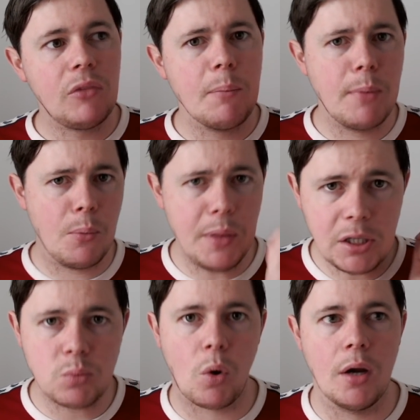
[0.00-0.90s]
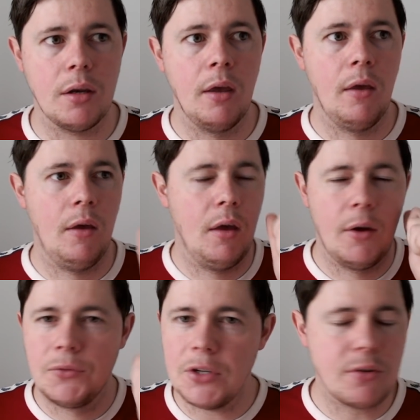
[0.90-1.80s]
But this one
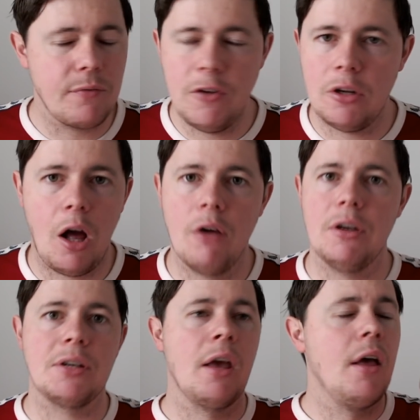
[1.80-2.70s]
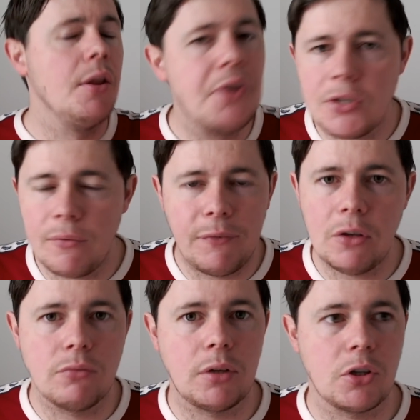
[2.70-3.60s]
doesn't feel hurried, doesn't
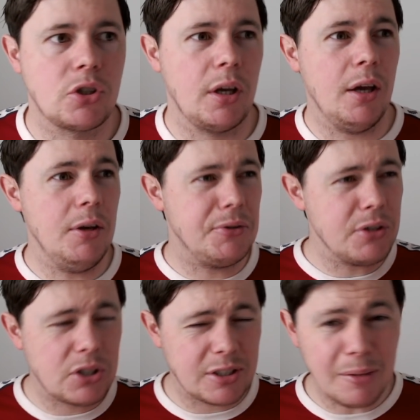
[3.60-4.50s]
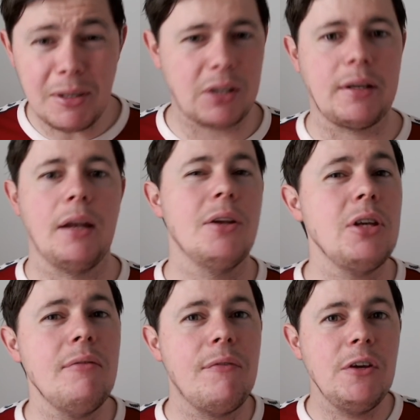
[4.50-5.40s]
feel rushed. To some extent, it doesn't
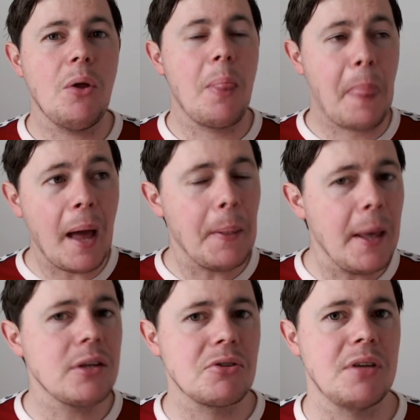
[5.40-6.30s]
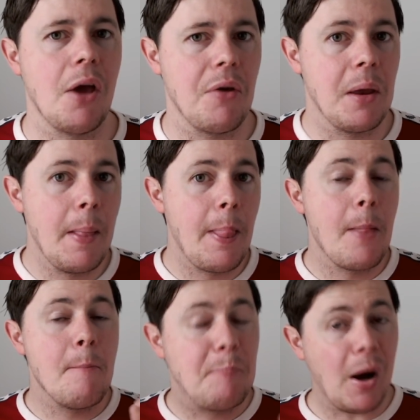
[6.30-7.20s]
even feel that necessary.
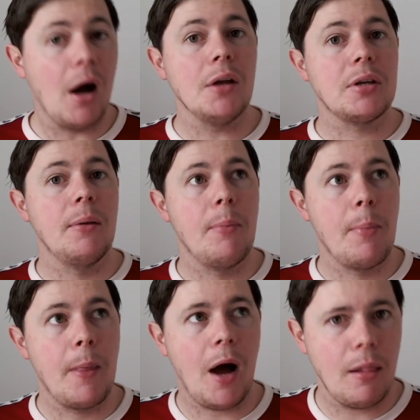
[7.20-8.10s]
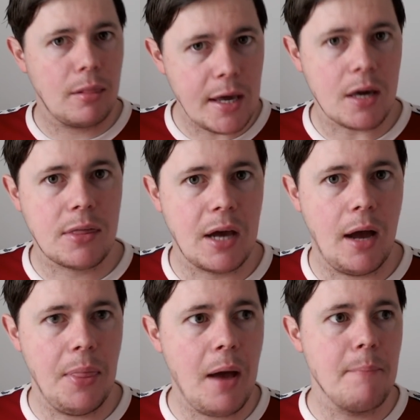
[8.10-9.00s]
But I like
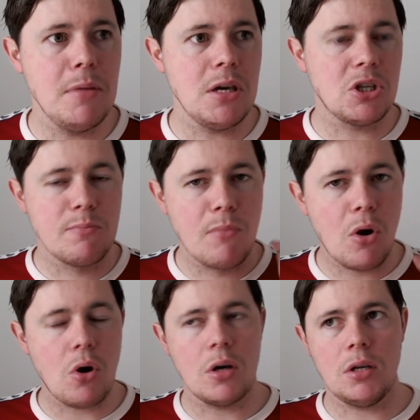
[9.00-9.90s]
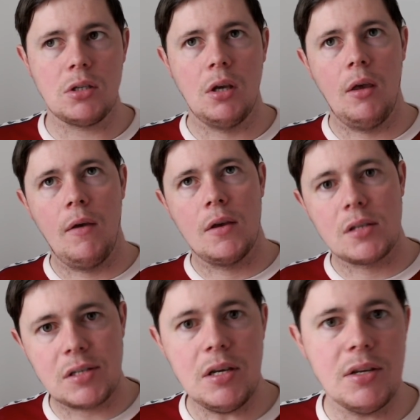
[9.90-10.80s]
that. That means Moyes
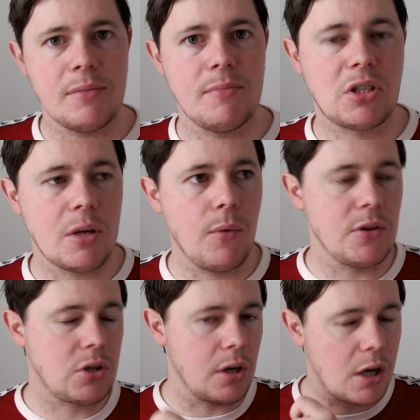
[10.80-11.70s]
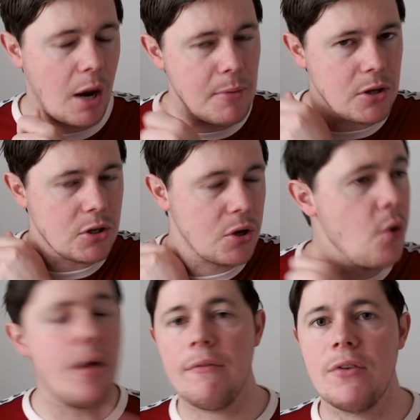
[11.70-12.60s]
sees him as someone that's going to come into
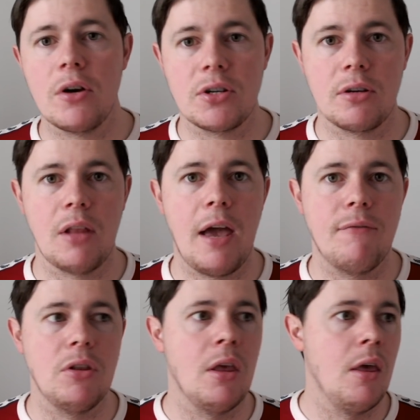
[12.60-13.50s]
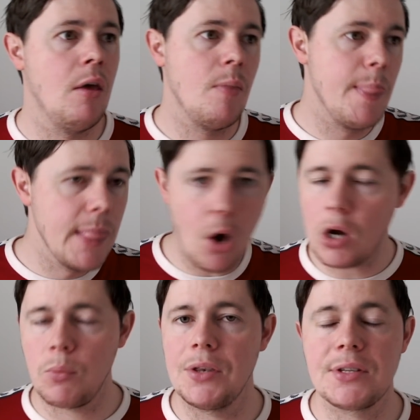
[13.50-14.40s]
that first 11,
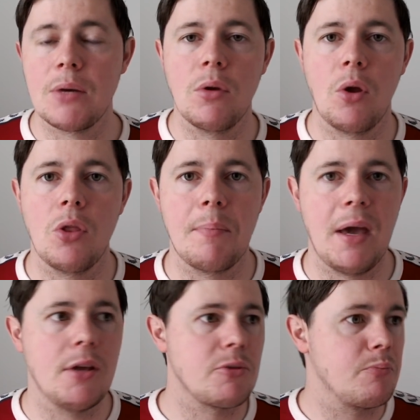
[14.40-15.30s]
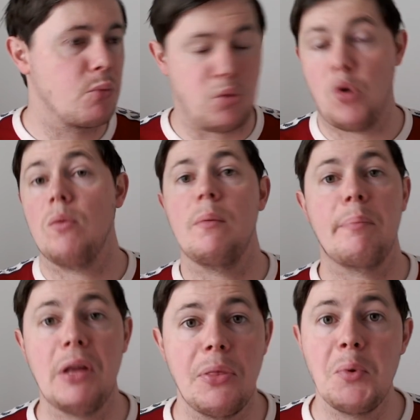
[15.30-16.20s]
knock someone on the bench, or
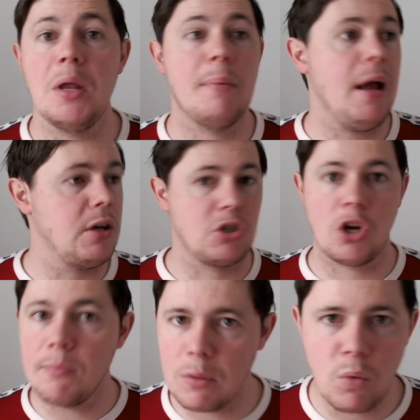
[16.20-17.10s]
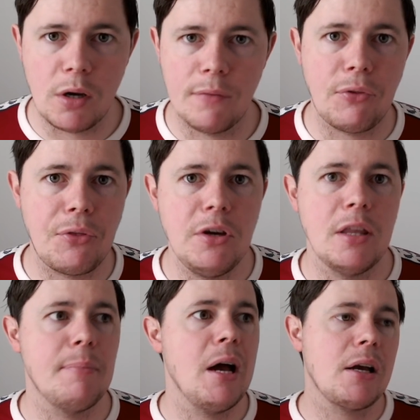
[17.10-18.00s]
play 3 at the back. He's going to be one of the 3 at
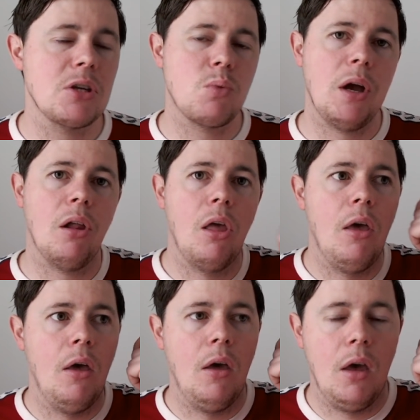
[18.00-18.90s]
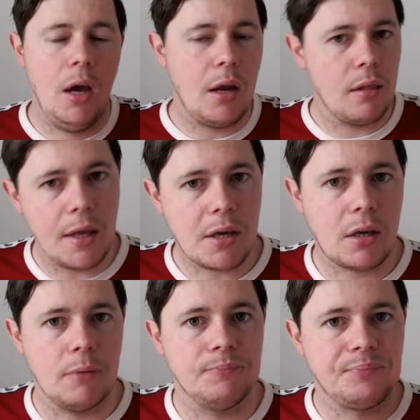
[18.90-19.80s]
the back as well. And I like
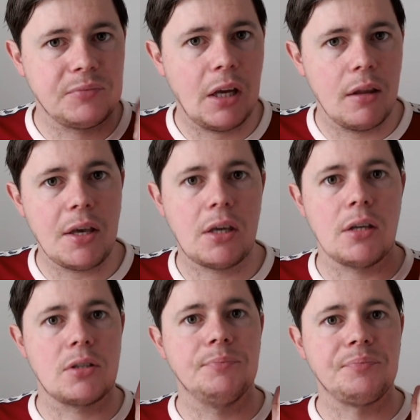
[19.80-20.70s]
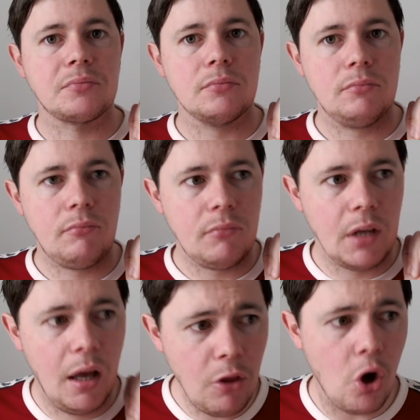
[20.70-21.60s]
it. I like it
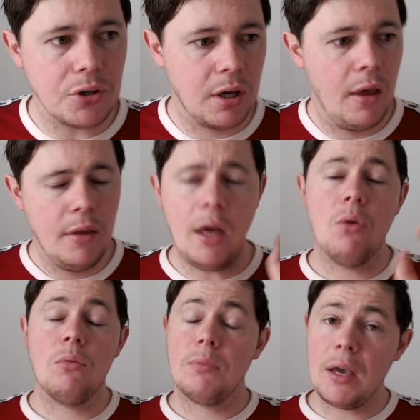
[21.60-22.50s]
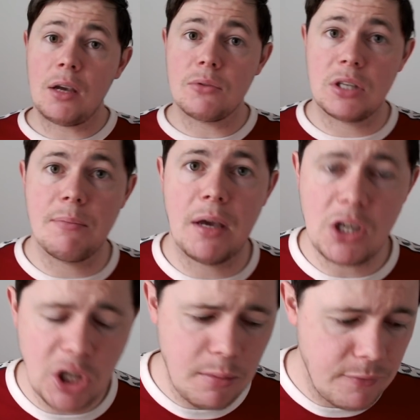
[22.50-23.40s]
a lot. Now, like I was saying, my
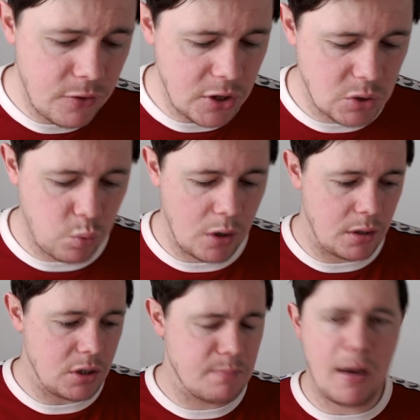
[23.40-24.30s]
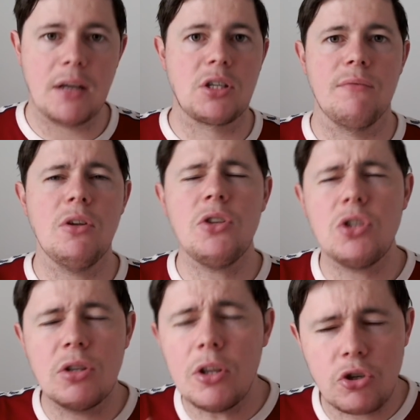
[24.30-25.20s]
excitement for this one is massive. Not
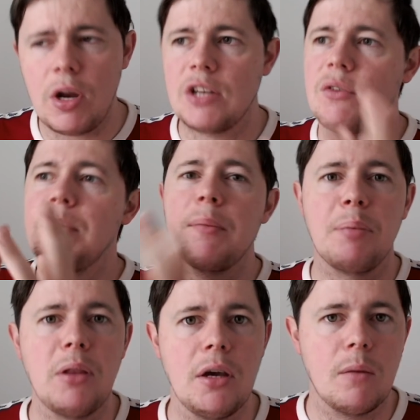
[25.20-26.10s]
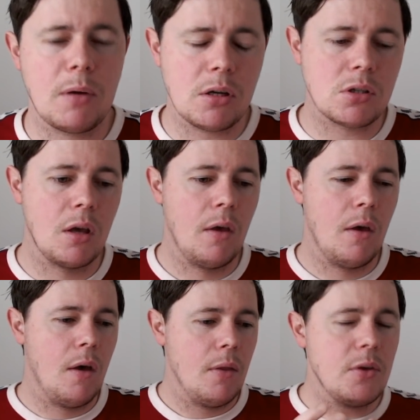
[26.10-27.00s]
the transfer, but the player, because
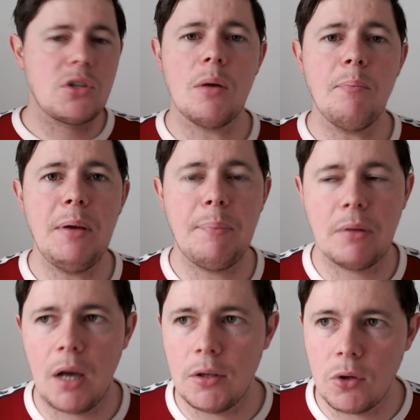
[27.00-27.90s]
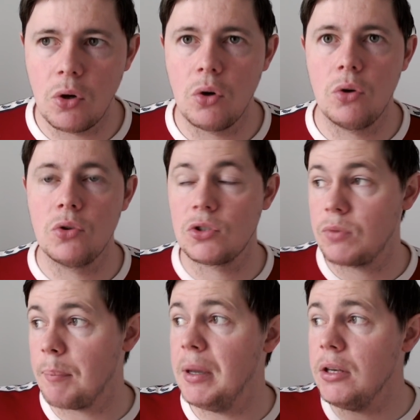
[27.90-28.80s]
there's some people I know whose
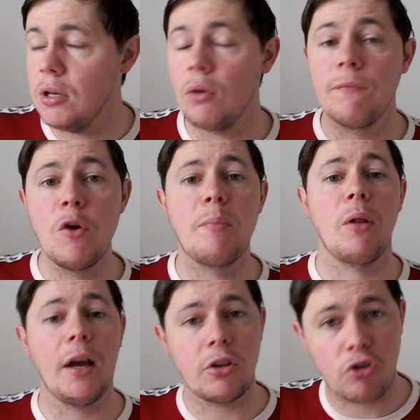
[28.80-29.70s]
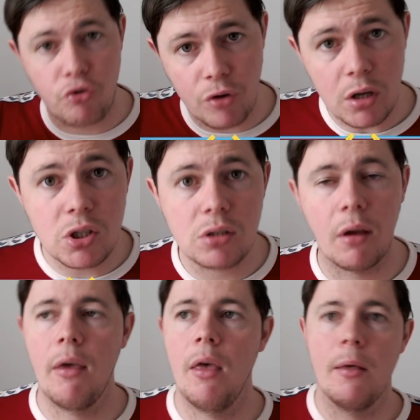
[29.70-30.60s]
opinion on football I trust.
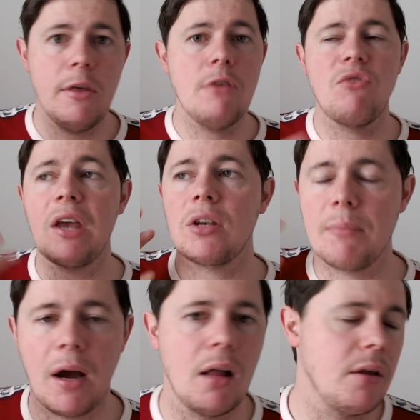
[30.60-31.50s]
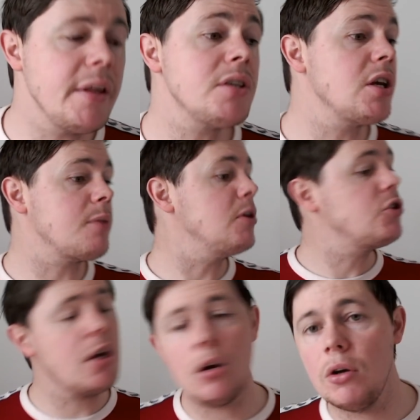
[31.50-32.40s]
They rate him highly. They say to me,
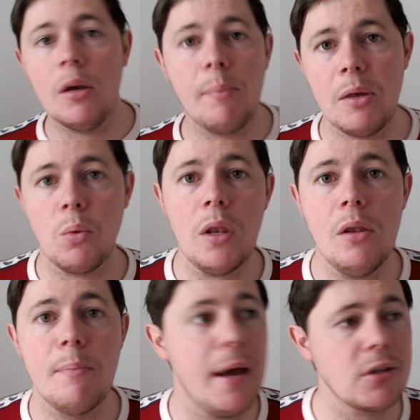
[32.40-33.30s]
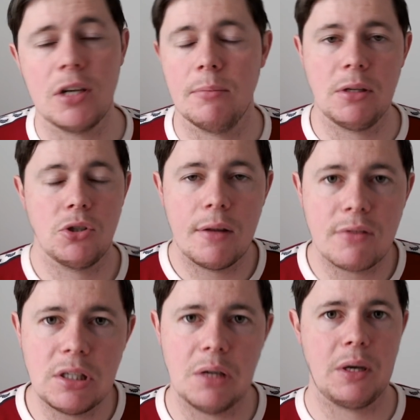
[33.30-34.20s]
Gio, you'll be one of the best centre-backs you'll ever
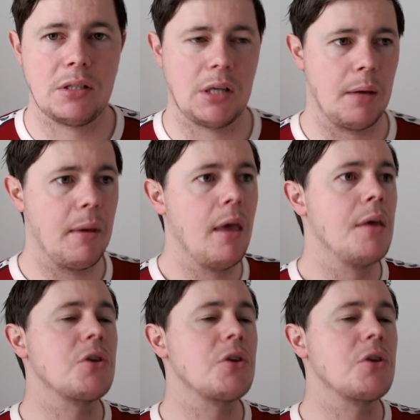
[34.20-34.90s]
see at West Ham.